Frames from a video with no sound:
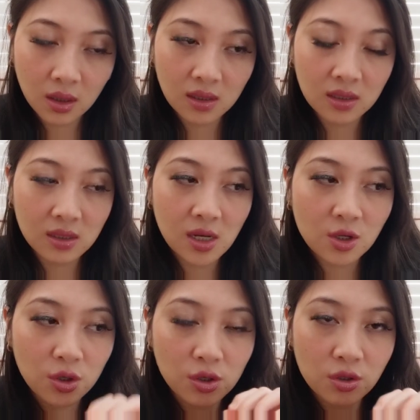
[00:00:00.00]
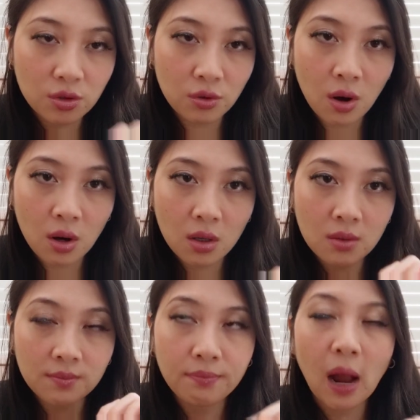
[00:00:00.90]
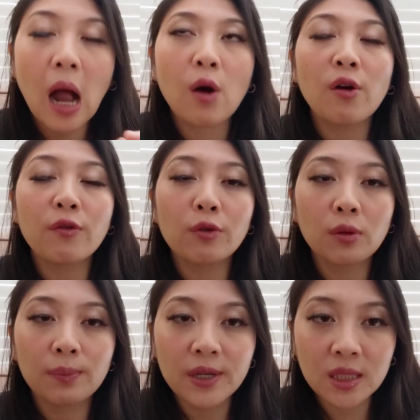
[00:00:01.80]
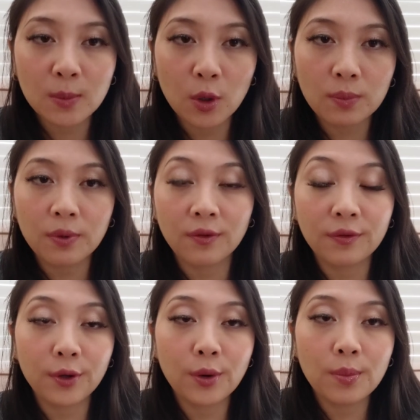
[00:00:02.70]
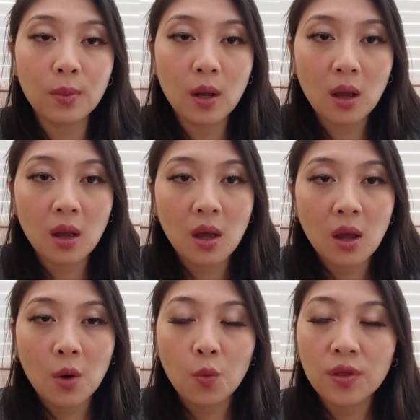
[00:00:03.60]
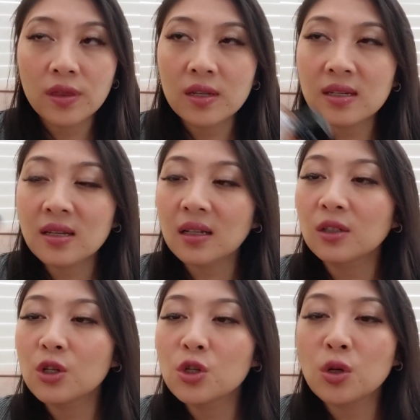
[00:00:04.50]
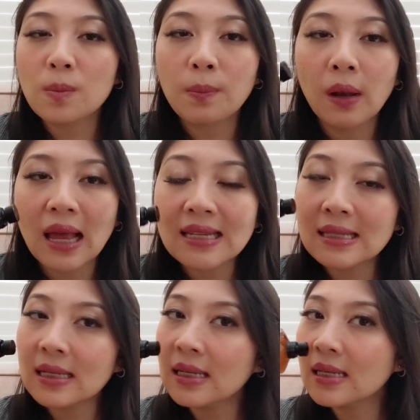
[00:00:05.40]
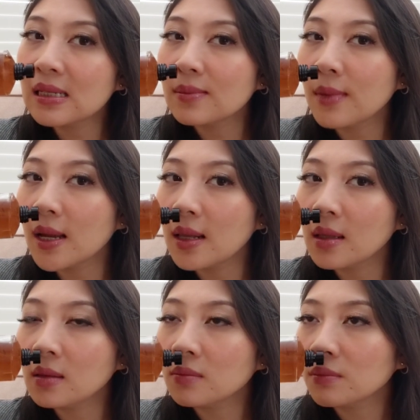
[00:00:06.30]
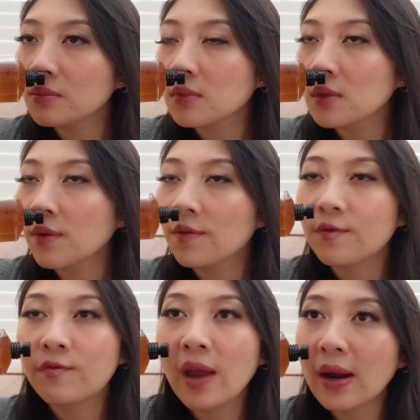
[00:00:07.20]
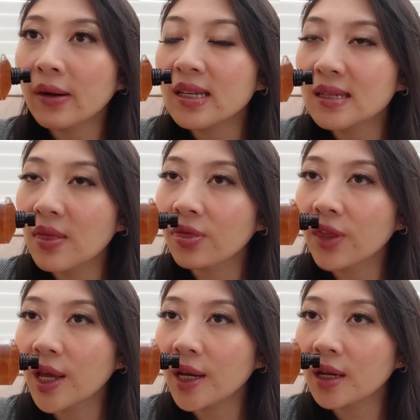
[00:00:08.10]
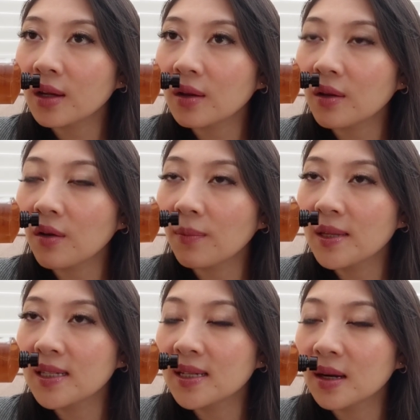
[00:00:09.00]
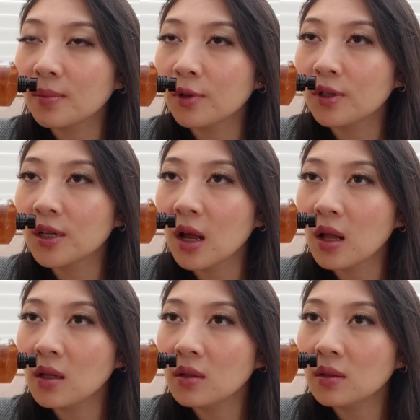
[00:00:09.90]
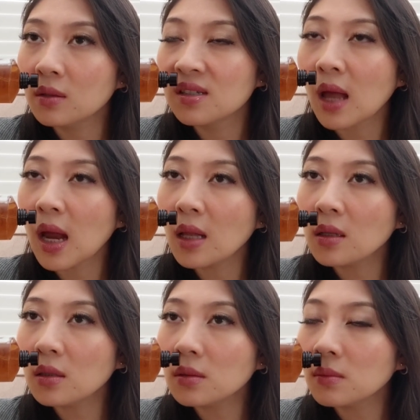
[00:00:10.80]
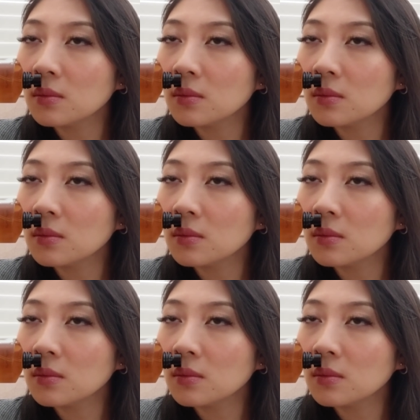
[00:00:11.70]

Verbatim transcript: it's such a strong powerful beast mode perfume with this signature plasticky smell very synthetic of Mancera Montale style